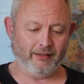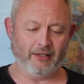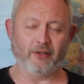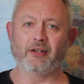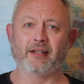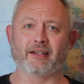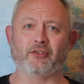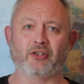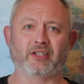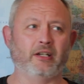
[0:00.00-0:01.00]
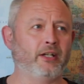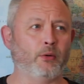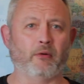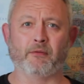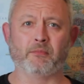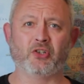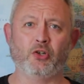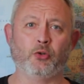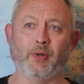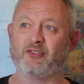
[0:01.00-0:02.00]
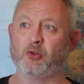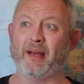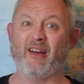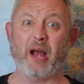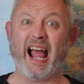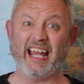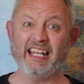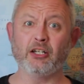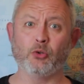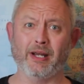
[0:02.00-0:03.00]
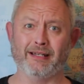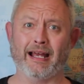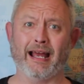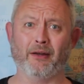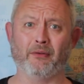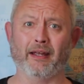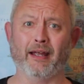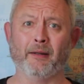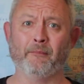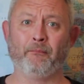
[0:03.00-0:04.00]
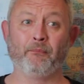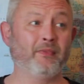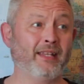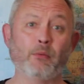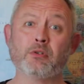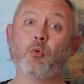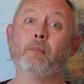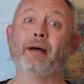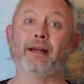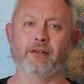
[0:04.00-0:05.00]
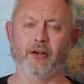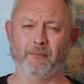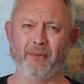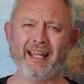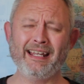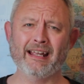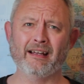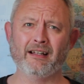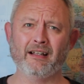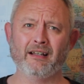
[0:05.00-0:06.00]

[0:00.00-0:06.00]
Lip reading: the other lasagnas can go up from £2 to about £8 out there. That was £1.9p.